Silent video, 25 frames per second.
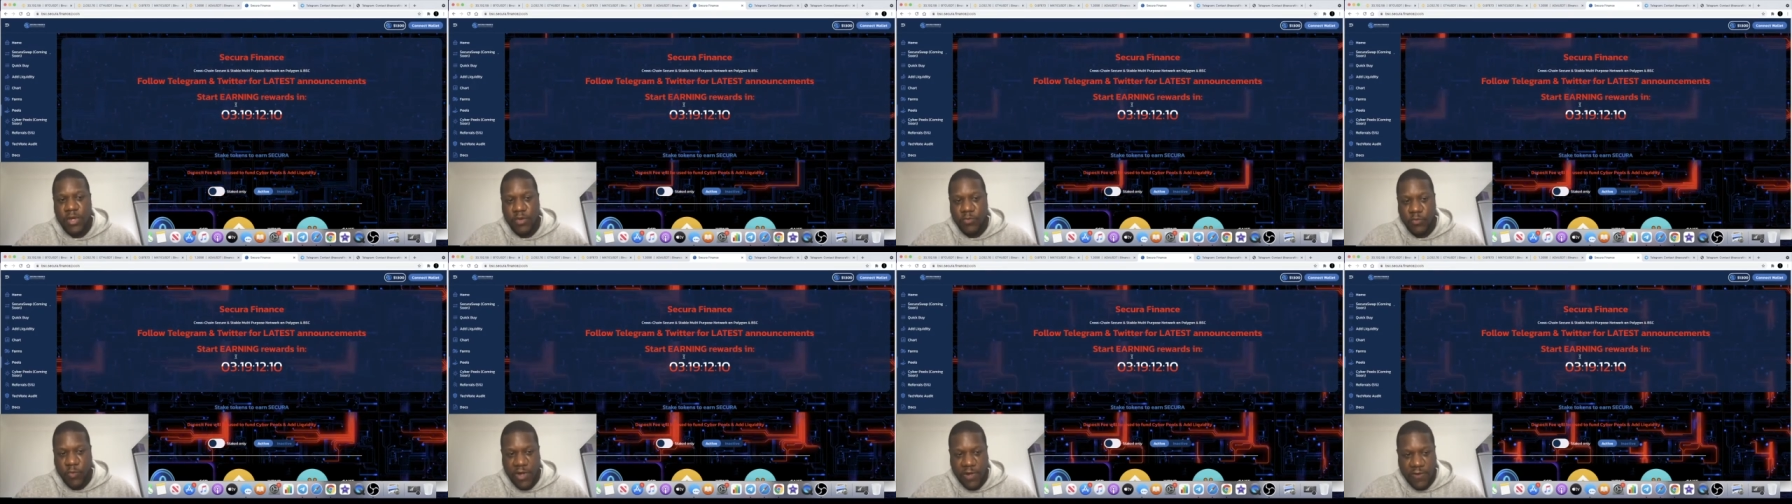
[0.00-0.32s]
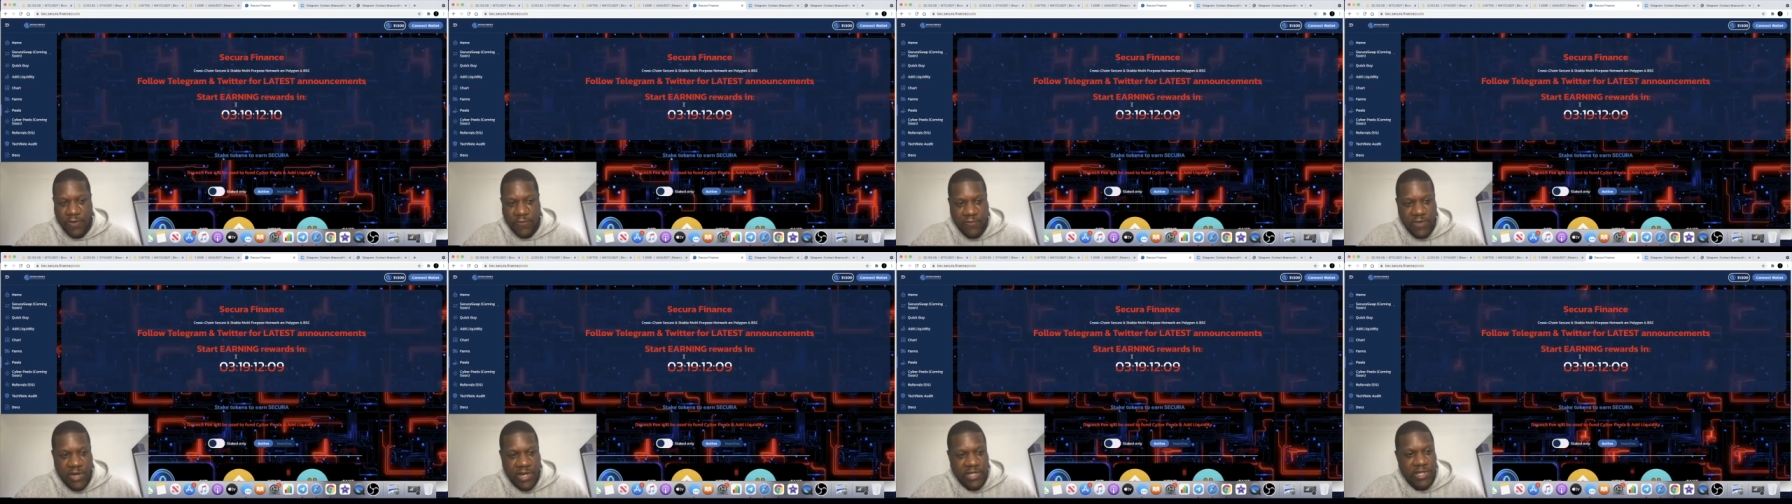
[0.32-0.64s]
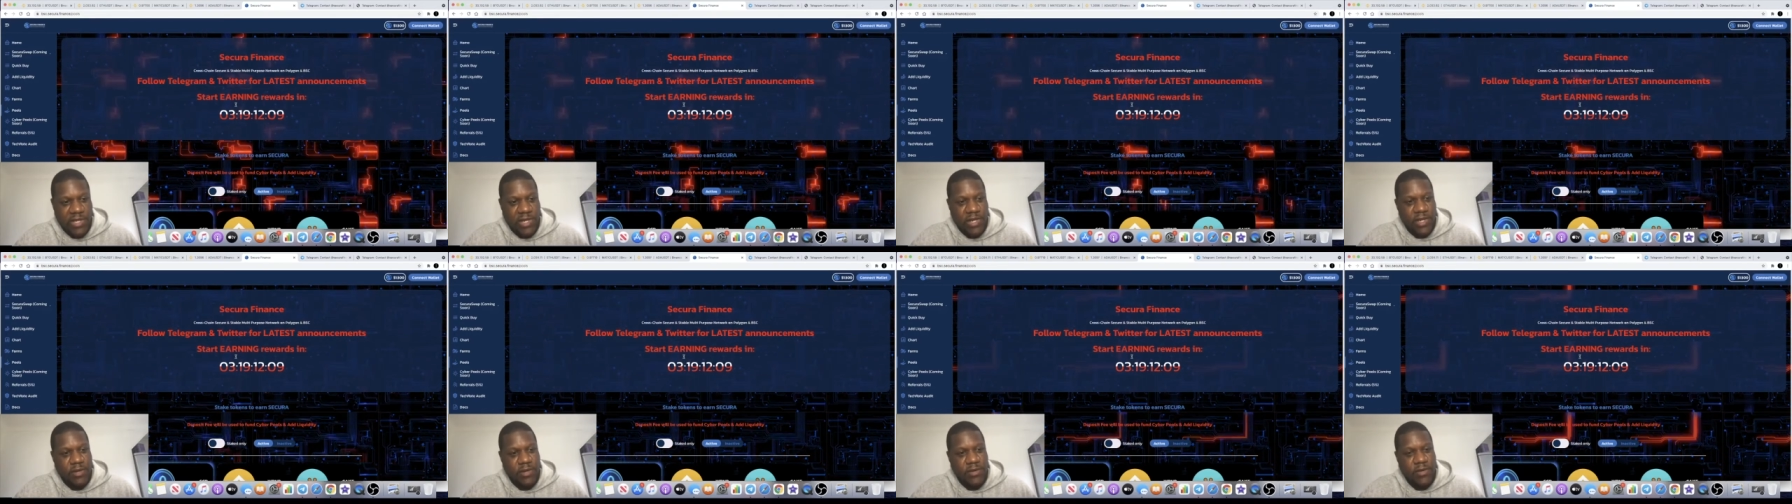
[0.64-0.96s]
when
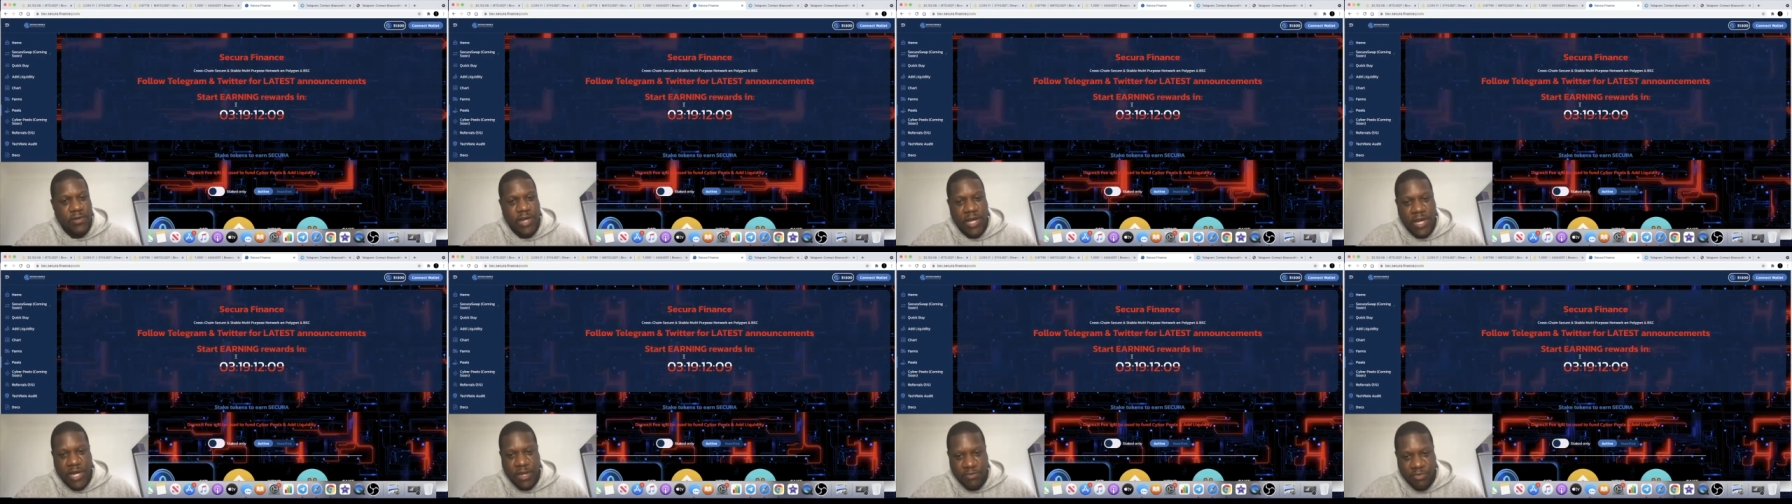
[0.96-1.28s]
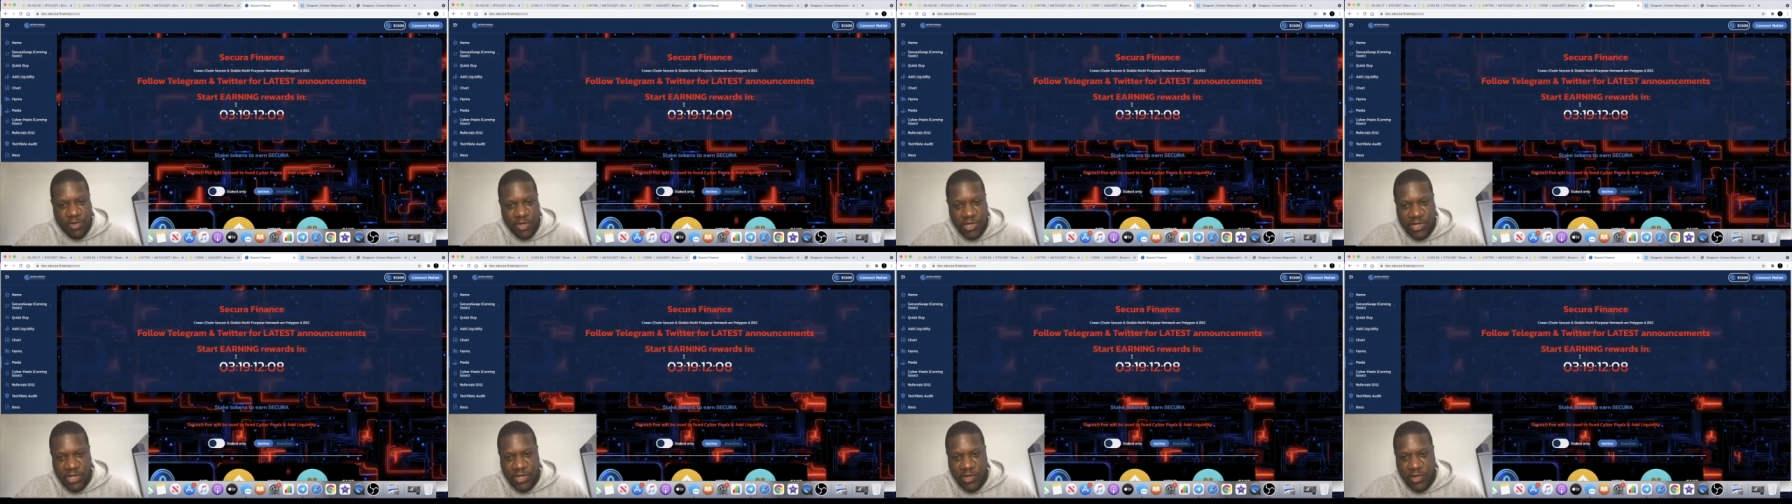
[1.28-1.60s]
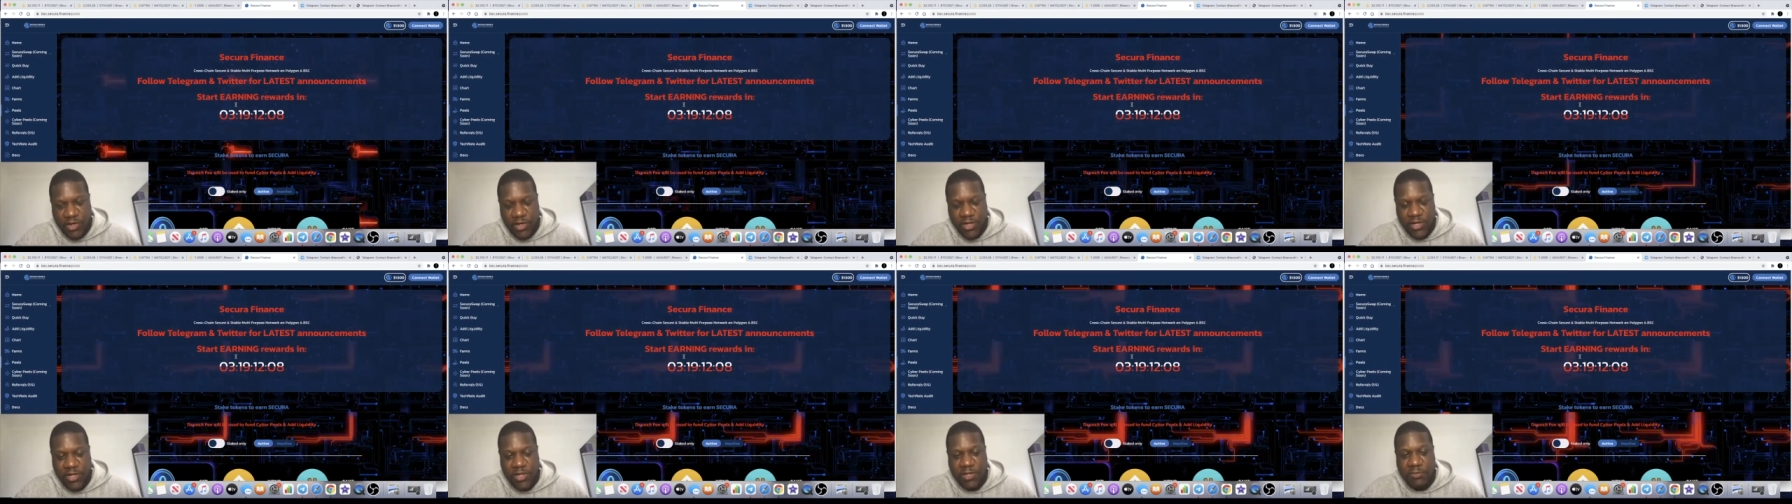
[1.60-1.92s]
investing in a project
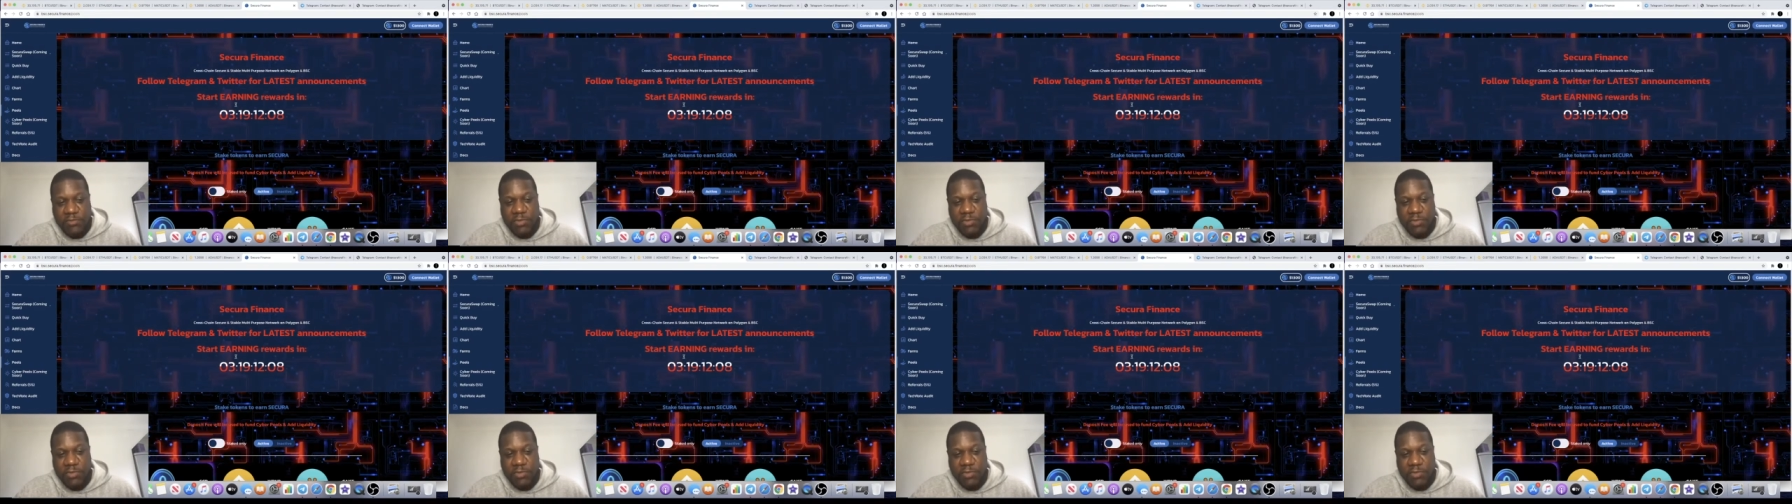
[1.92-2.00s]
like this